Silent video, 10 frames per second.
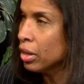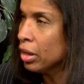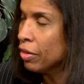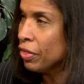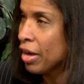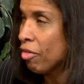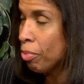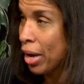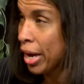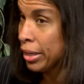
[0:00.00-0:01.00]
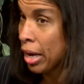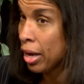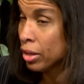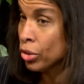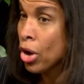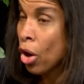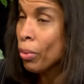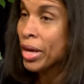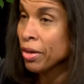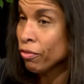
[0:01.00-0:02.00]
the FBI, not
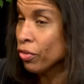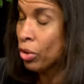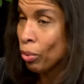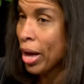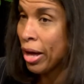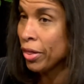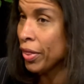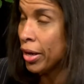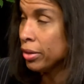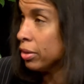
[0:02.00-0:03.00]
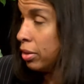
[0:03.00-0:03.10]
knowing full well that